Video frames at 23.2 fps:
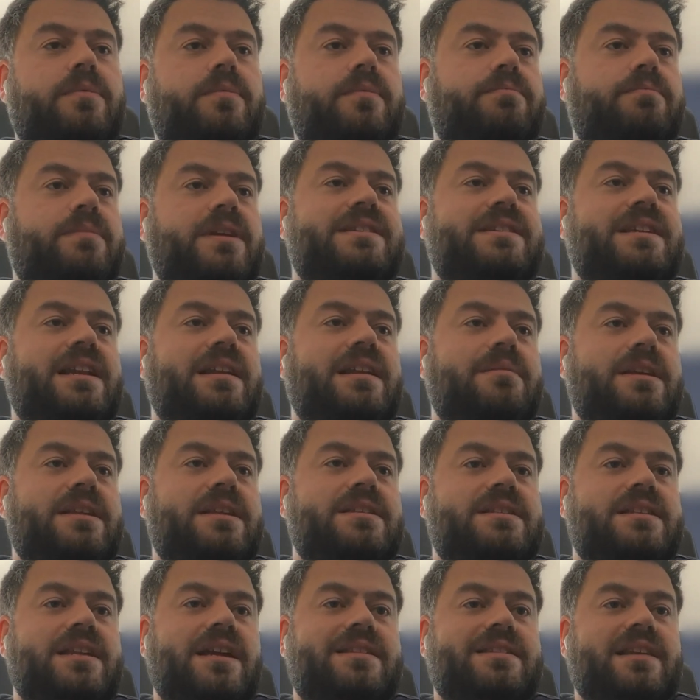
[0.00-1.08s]
basically
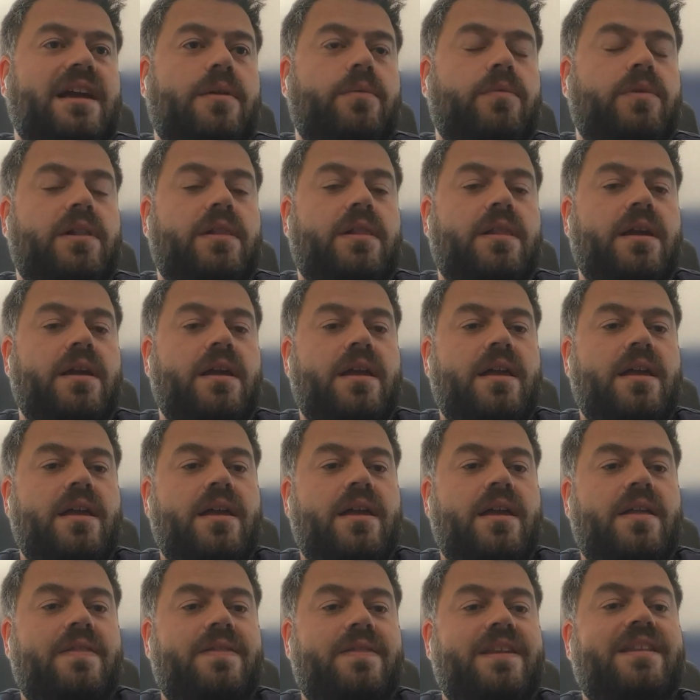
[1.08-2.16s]
means that I will
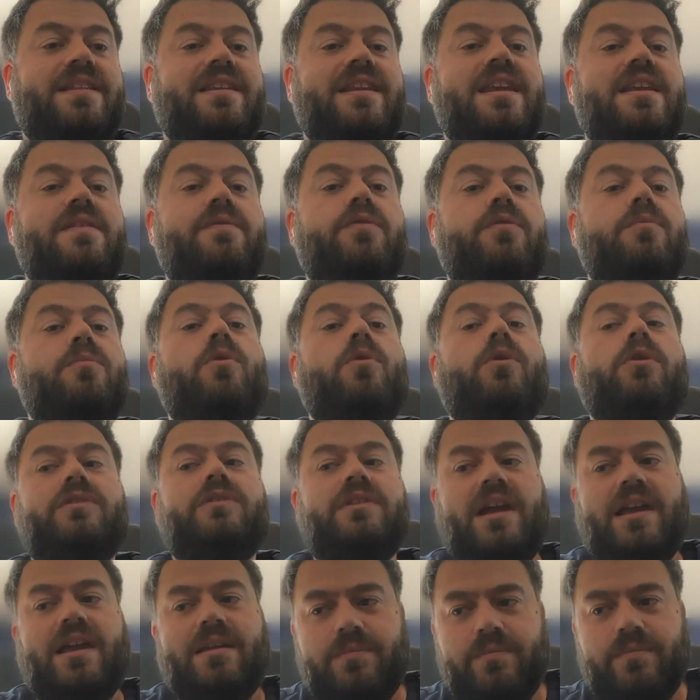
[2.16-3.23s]
need even more
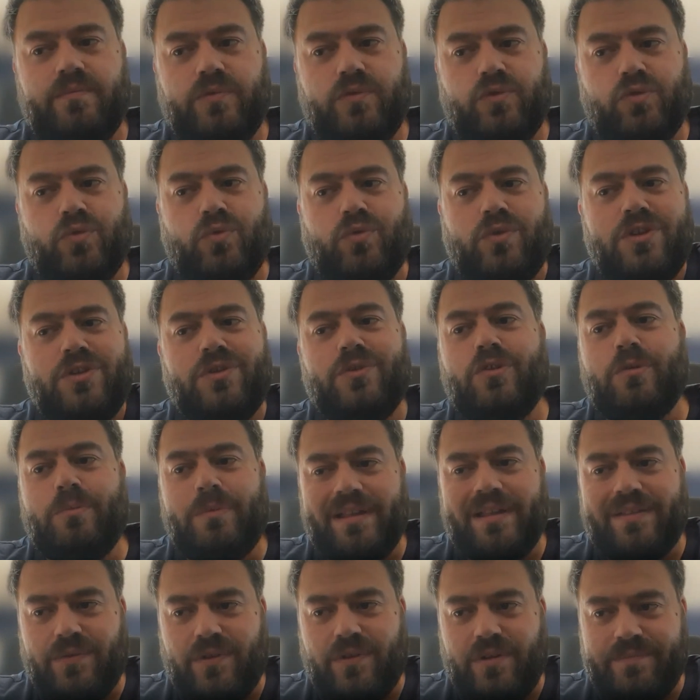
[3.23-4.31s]
time to renew the
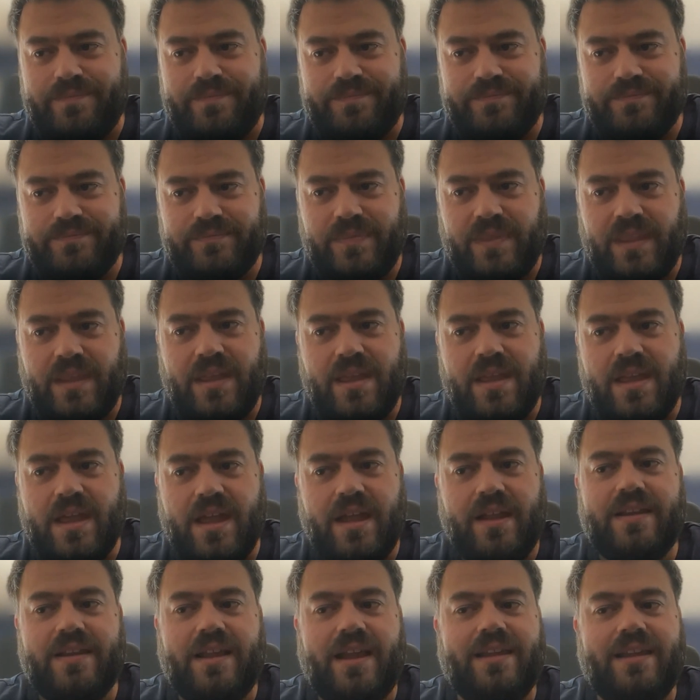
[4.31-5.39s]
platform,
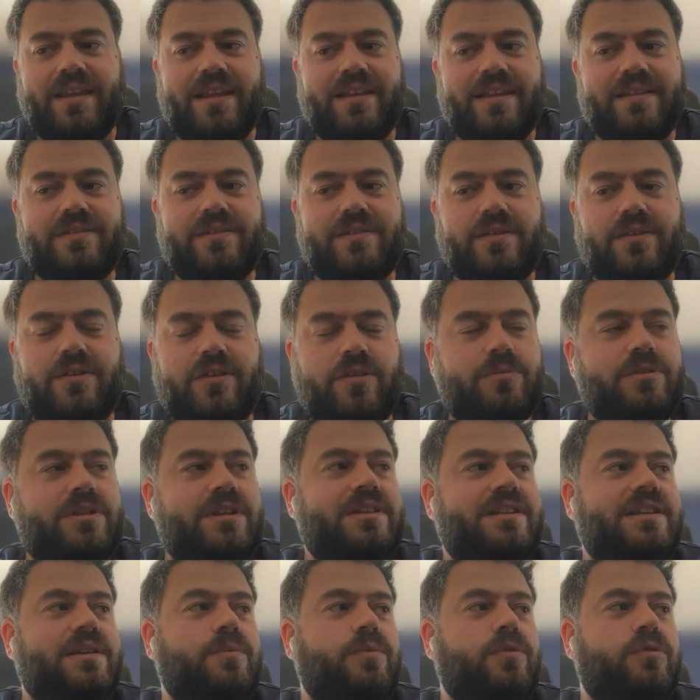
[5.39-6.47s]
and I guess the
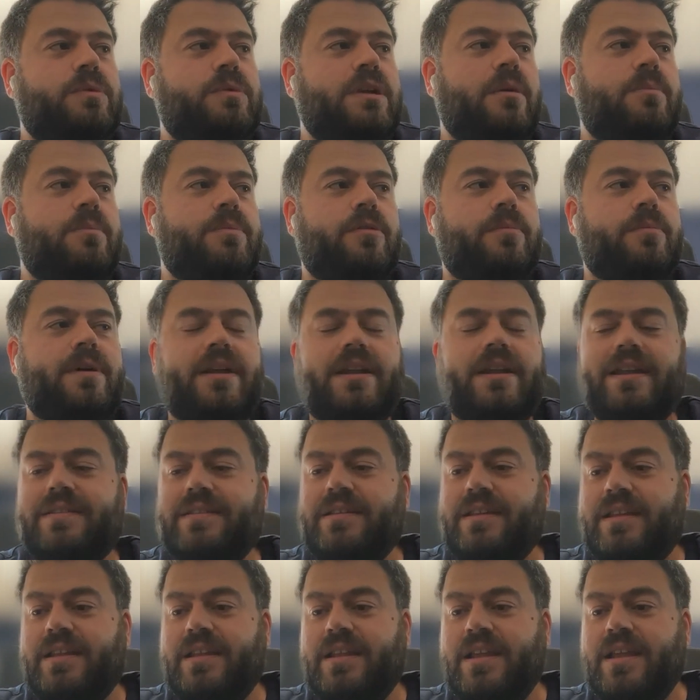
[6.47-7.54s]
community won't be happy about that.
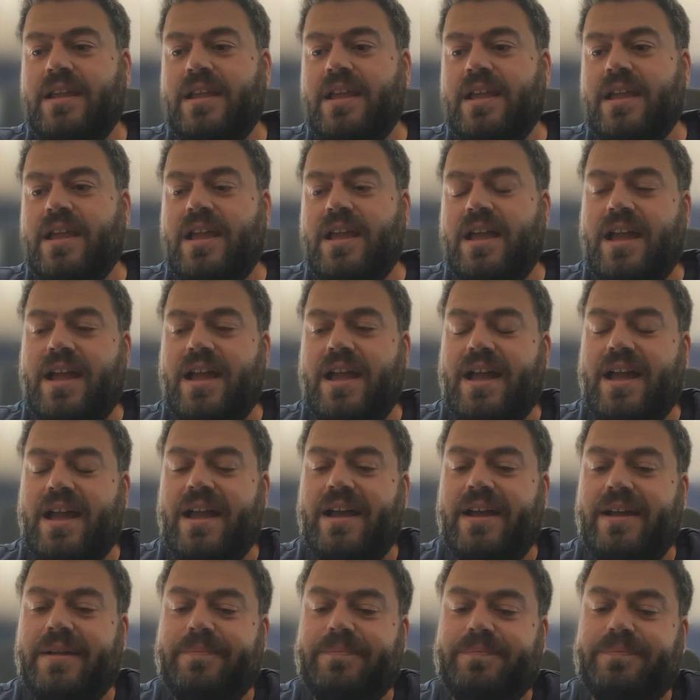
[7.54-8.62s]

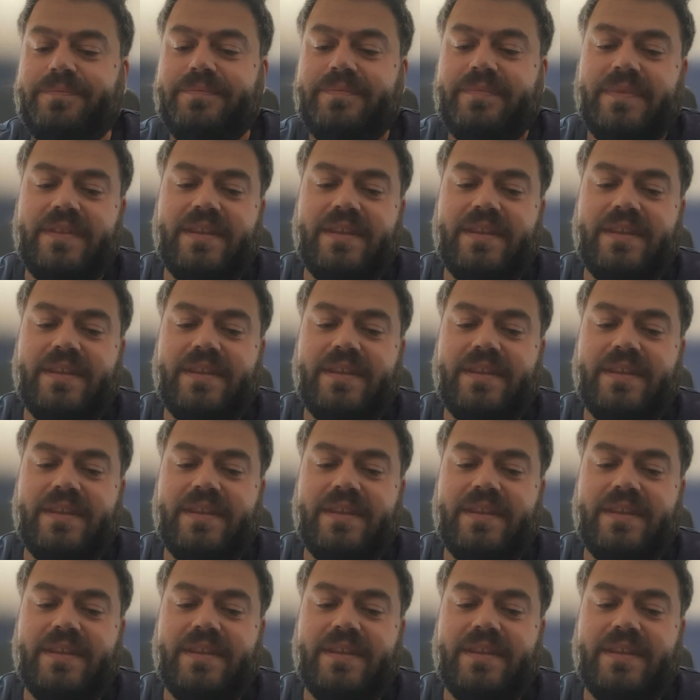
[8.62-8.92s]
And